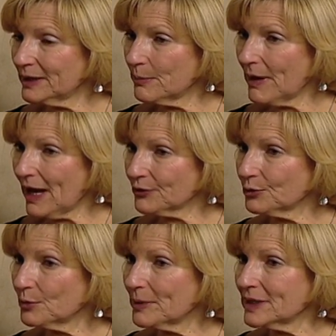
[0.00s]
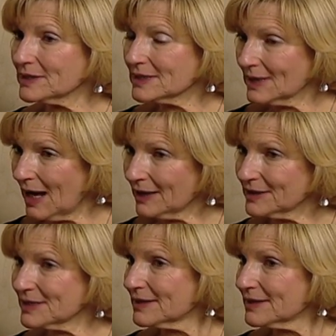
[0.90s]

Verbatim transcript: in the bathroom in socks,